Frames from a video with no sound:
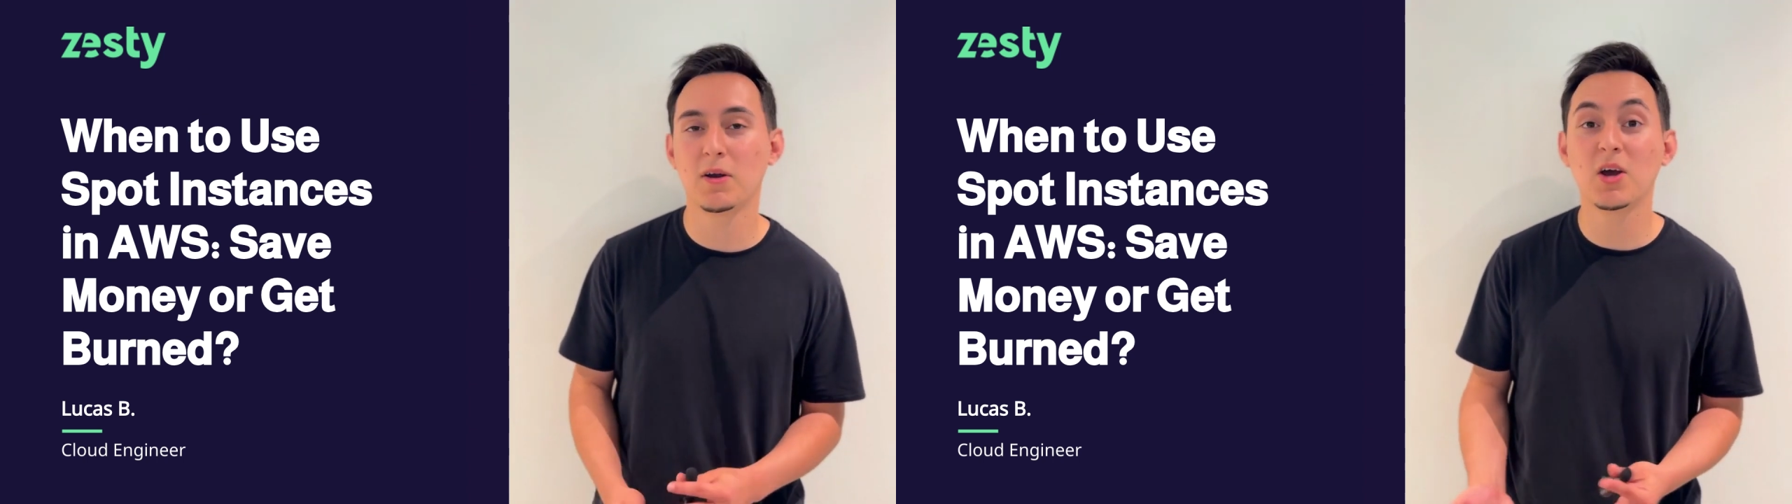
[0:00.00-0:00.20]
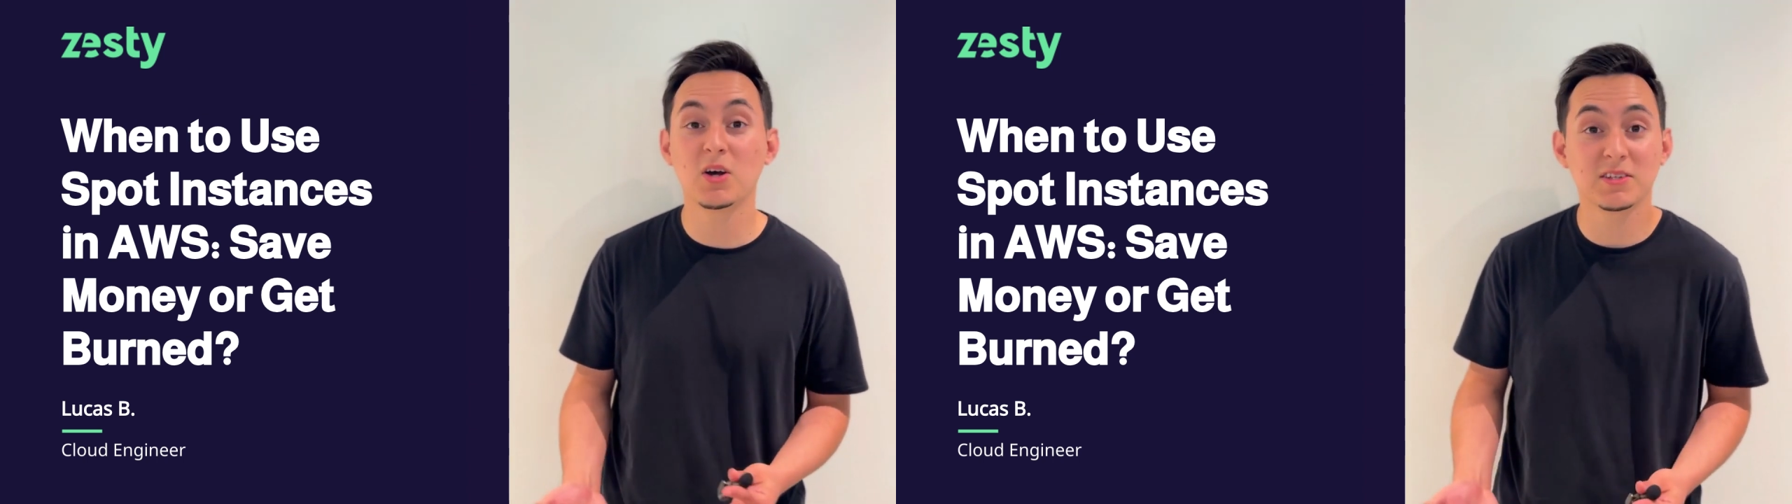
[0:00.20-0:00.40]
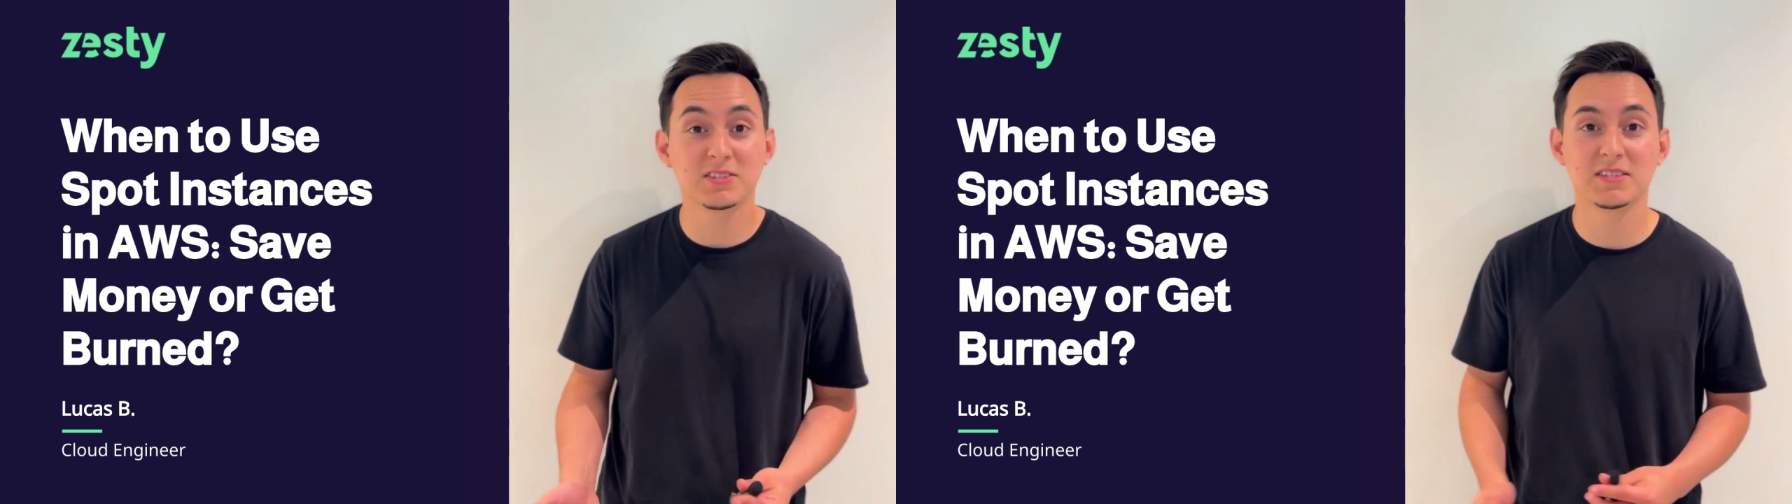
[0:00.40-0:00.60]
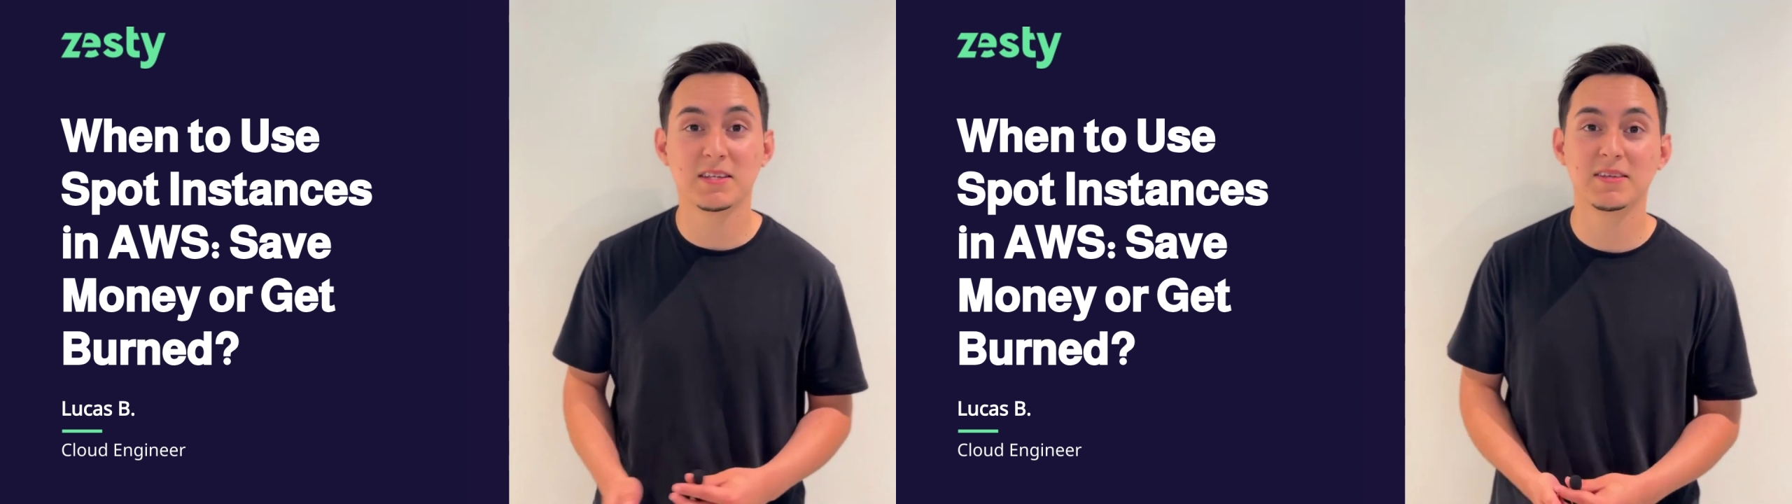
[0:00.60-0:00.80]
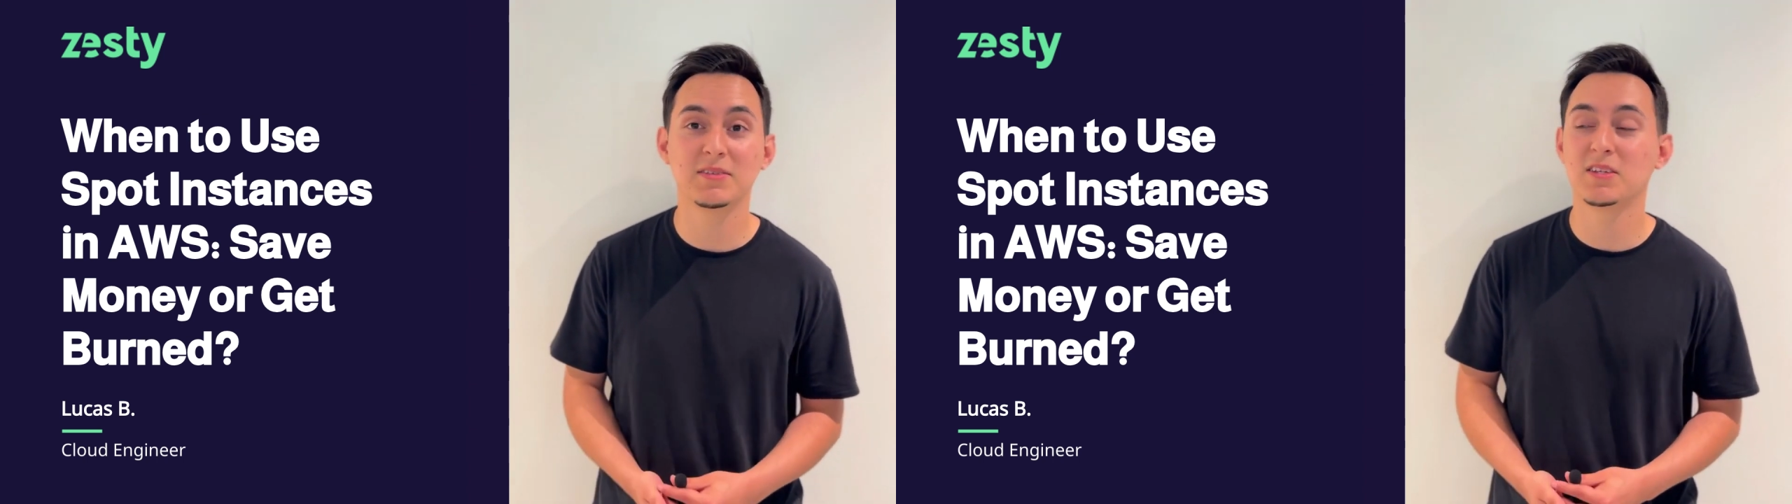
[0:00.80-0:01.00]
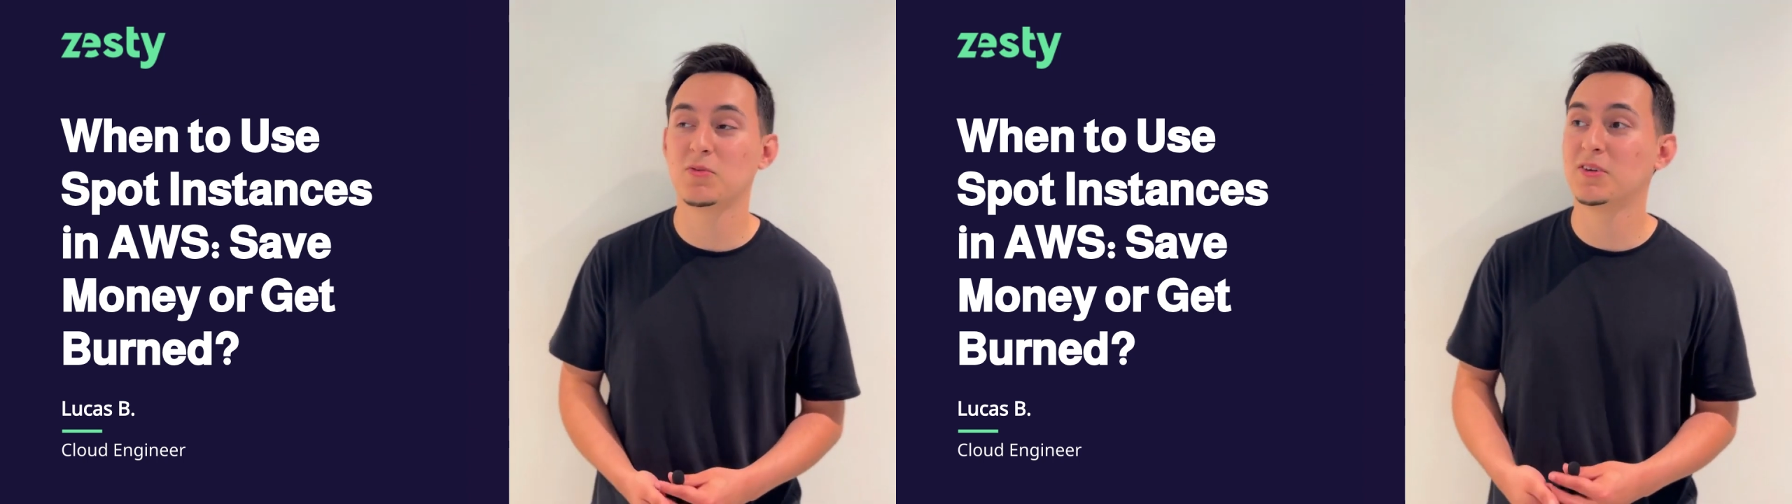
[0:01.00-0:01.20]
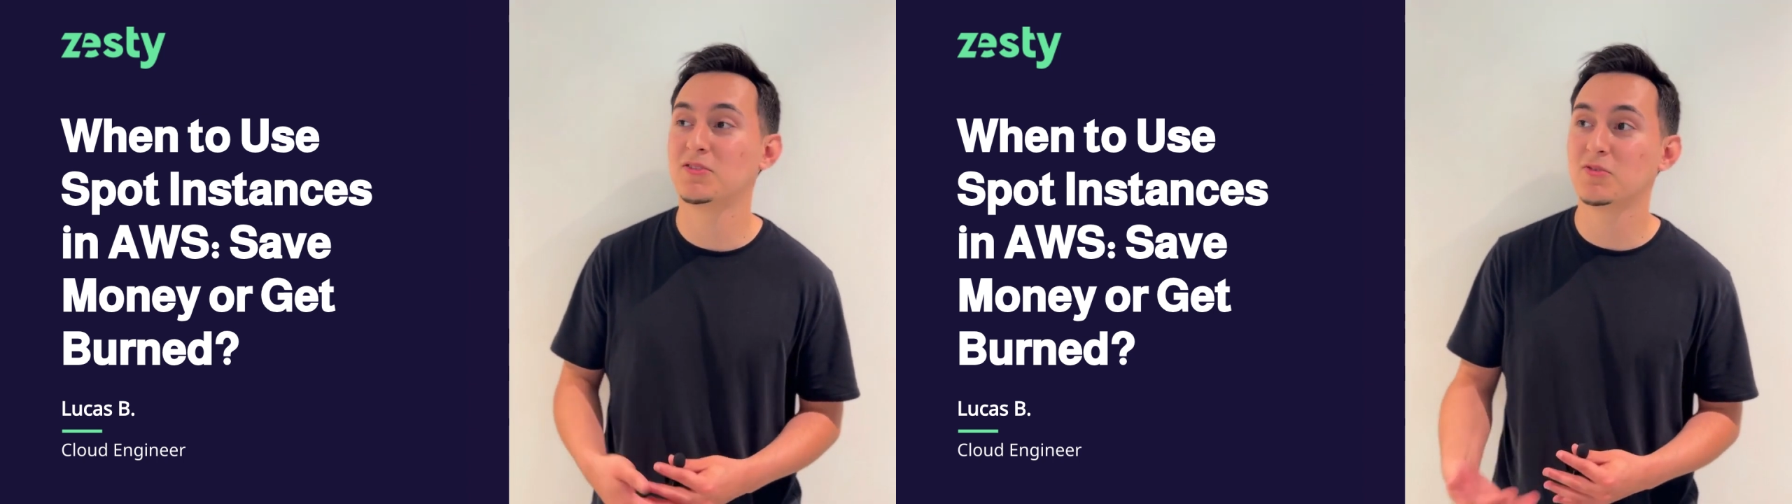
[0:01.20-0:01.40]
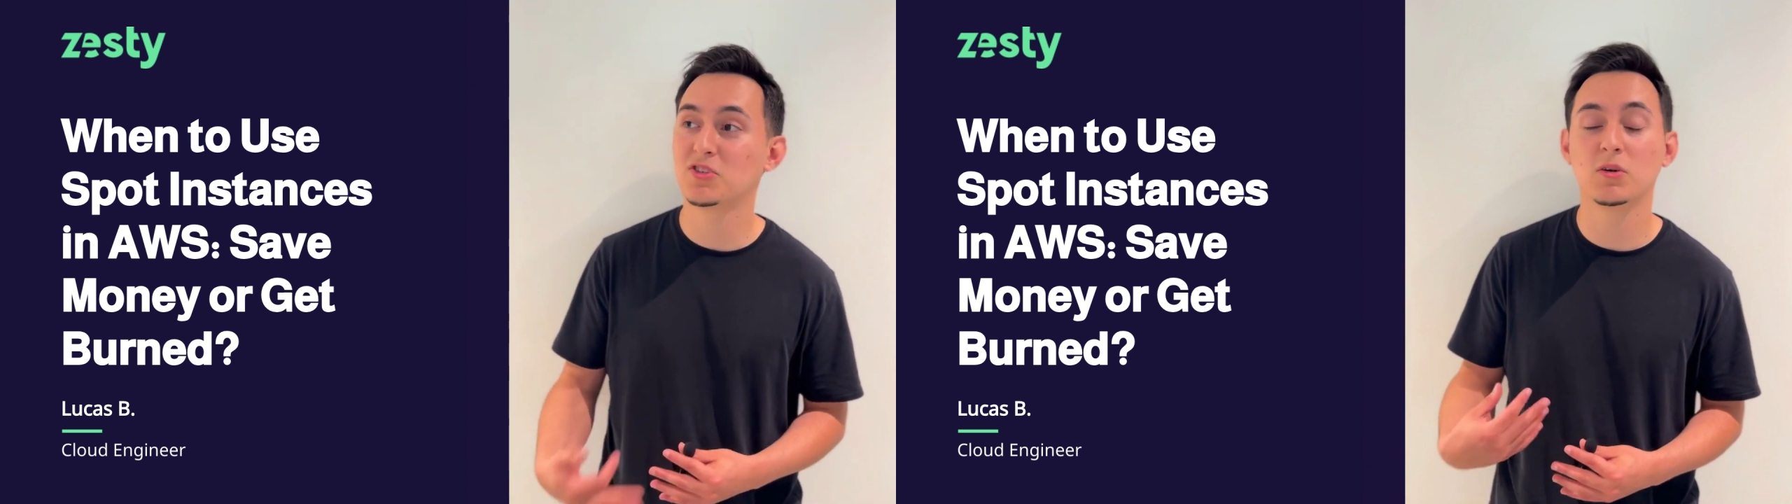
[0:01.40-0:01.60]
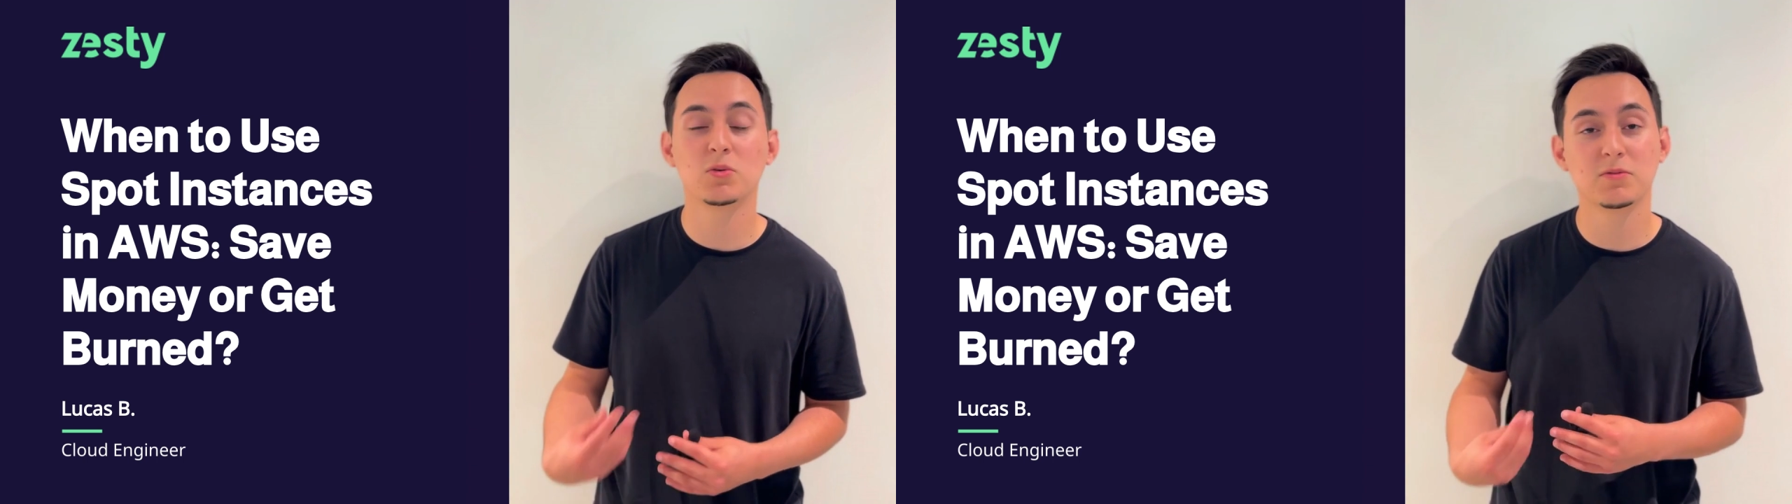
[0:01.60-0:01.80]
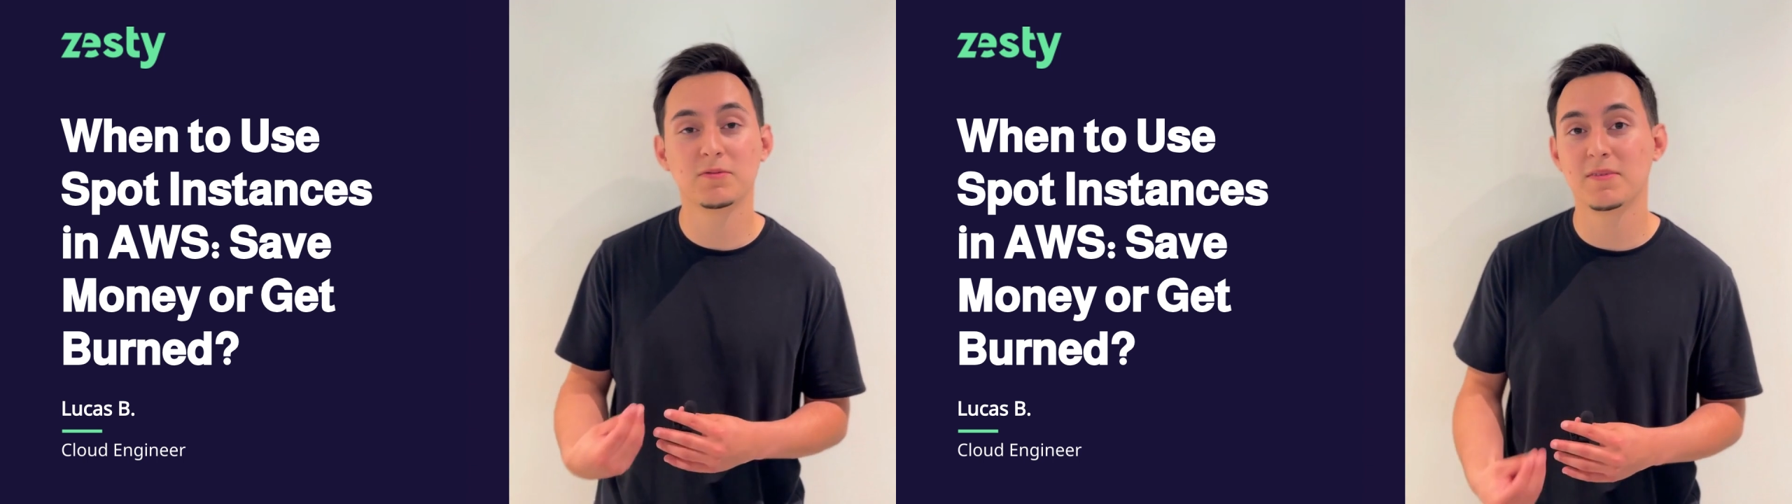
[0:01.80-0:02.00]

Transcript: costs, this one's for you.